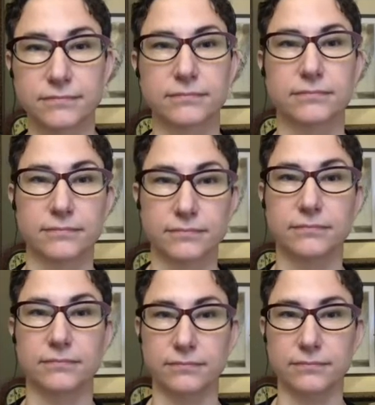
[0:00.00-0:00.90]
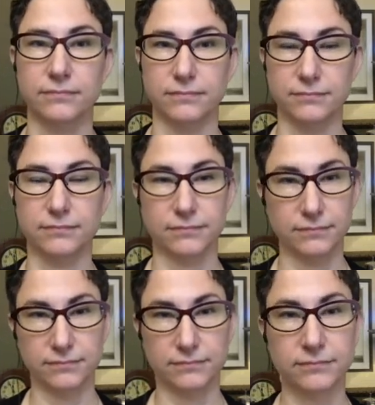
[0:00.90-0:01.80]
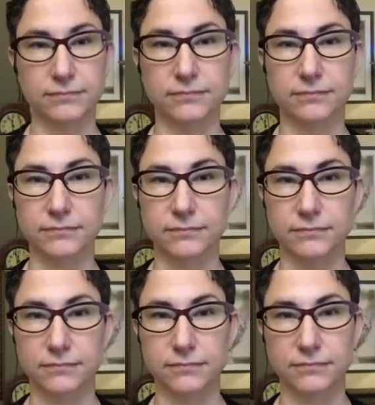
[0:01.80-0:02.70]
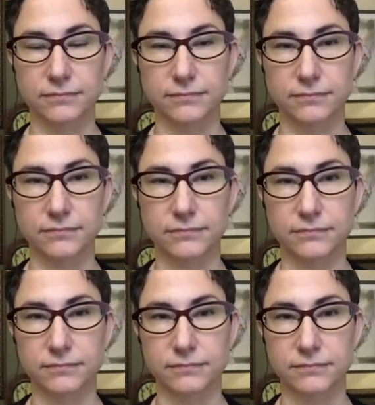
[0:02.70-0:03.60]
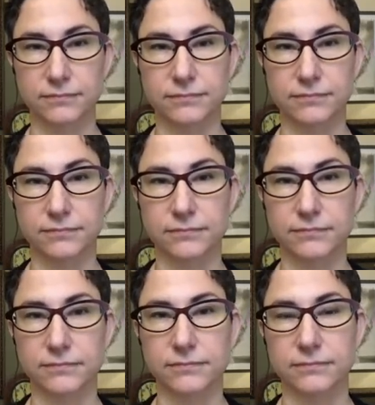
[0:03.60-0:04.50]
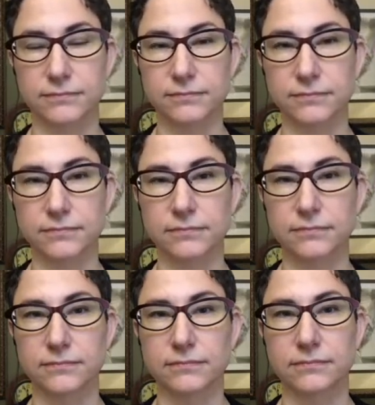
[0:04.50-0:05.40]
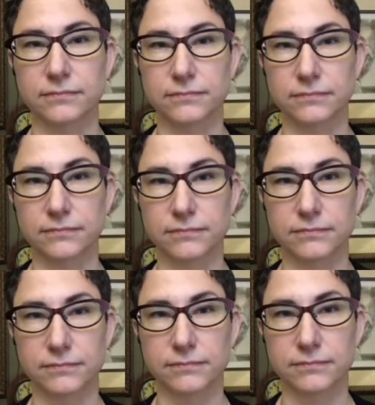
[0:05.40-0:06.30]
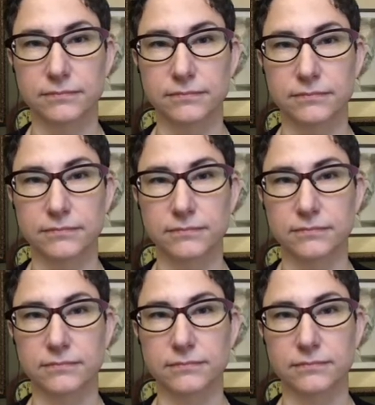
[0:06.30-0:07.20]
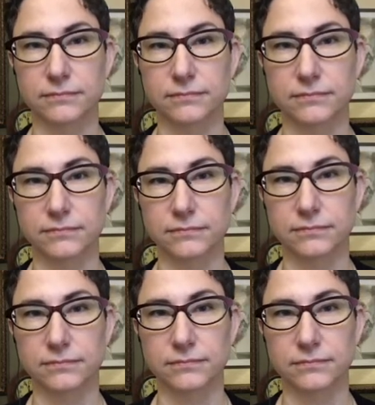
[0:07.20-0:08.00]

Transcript: (not speaking)